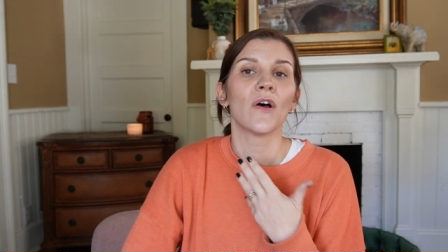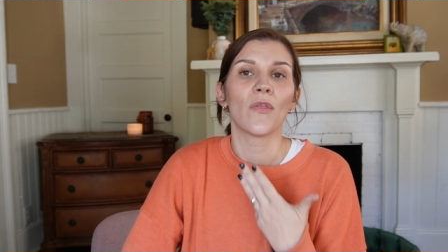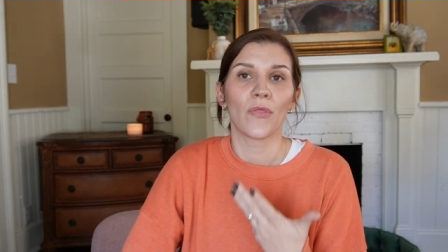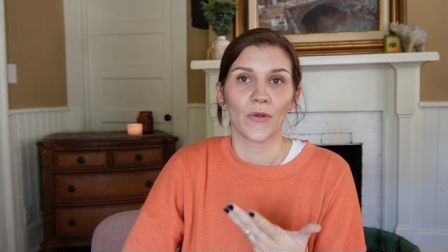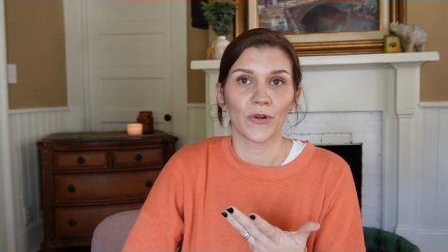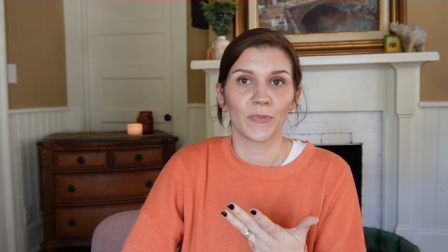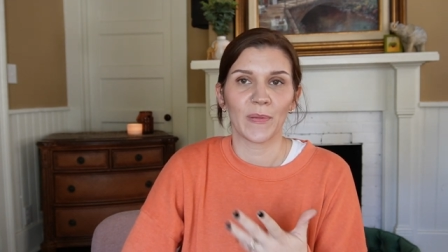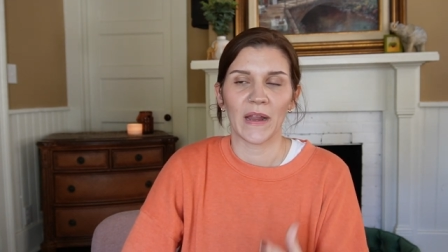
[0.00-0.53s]

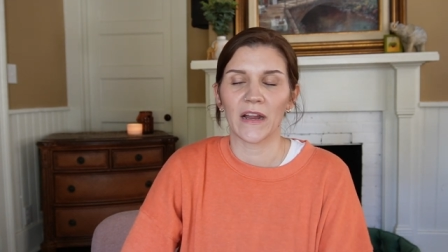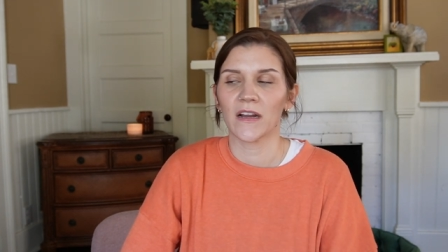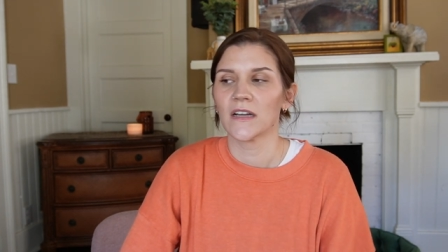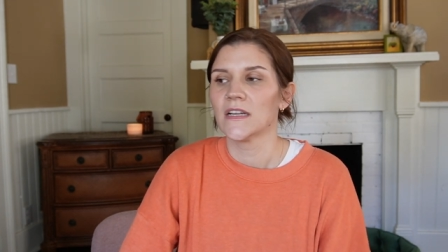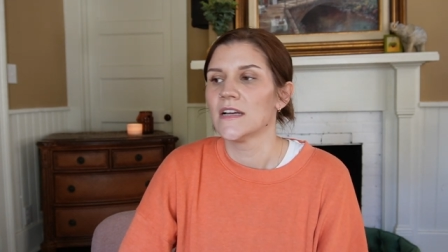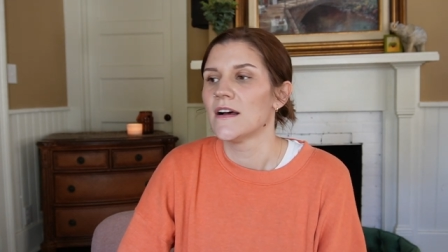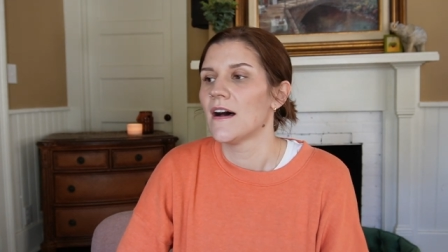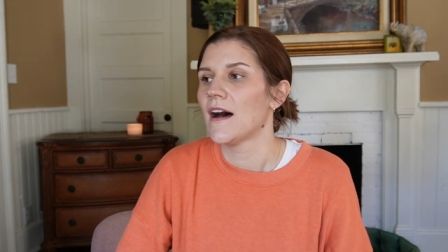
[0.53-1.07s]
third pair.
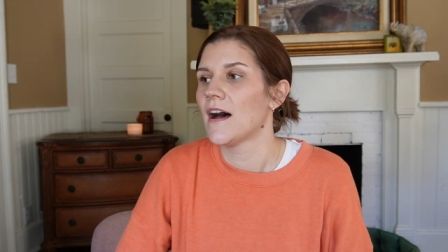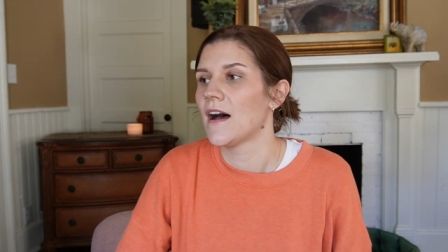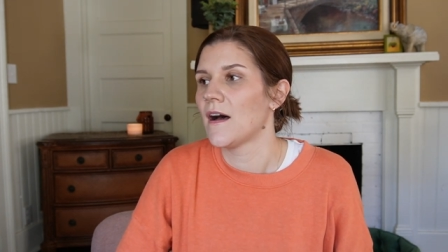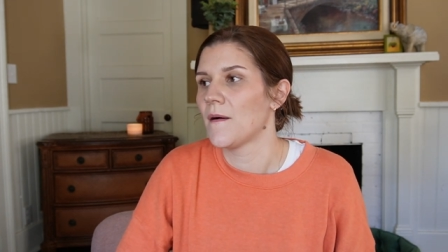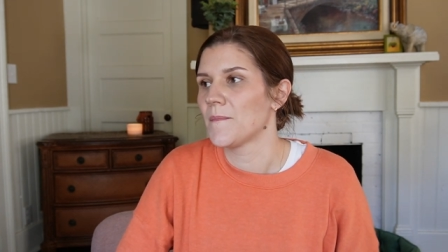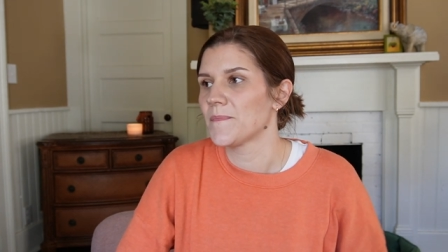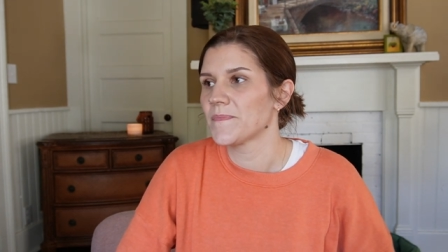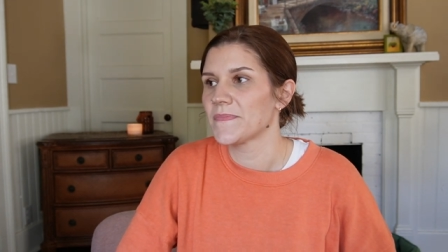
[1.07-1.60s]

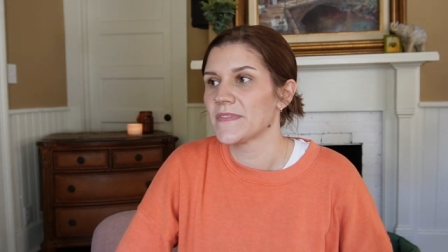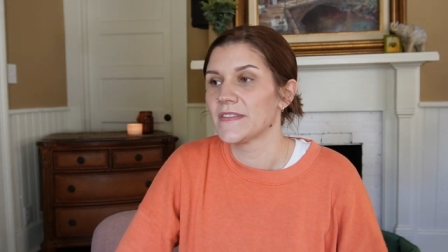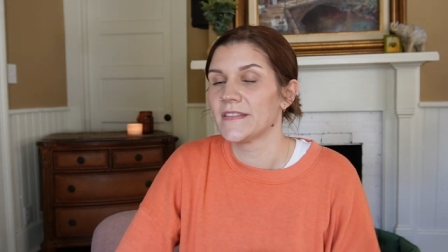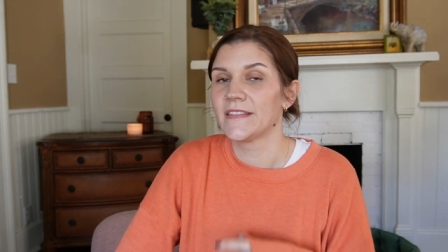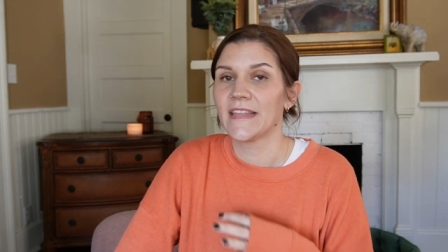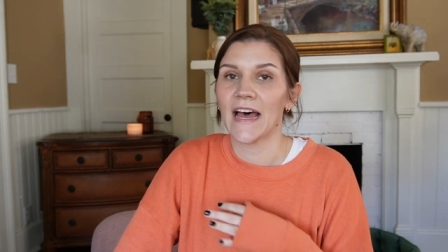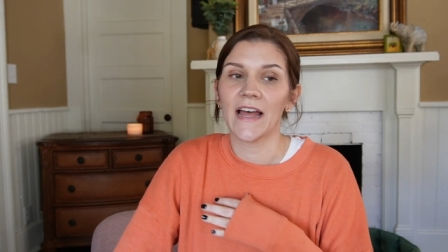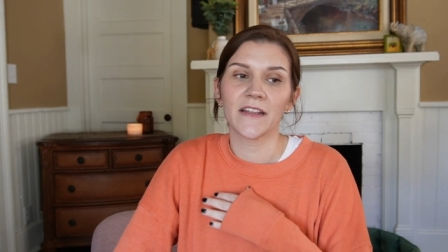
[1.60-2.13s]
Um,
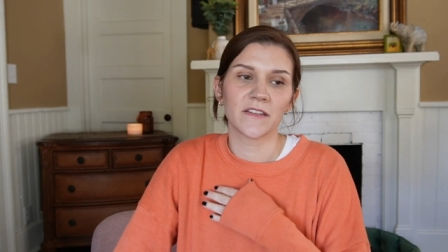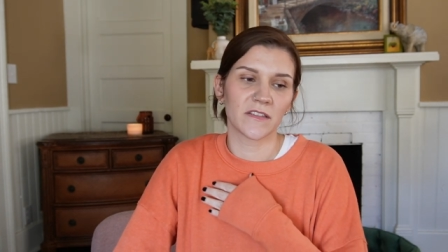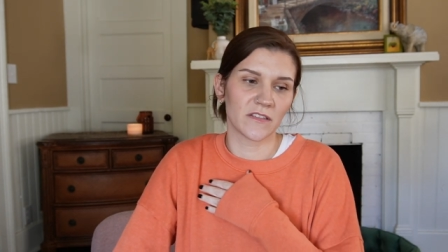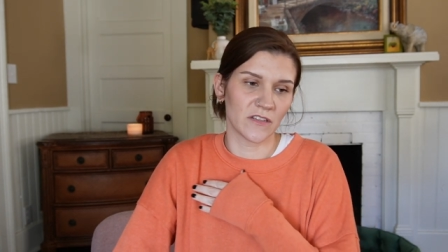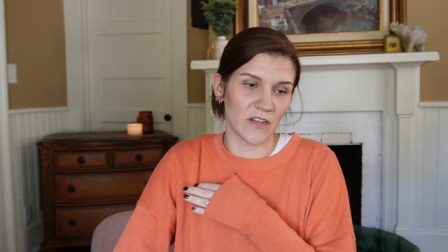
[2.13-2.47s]
that,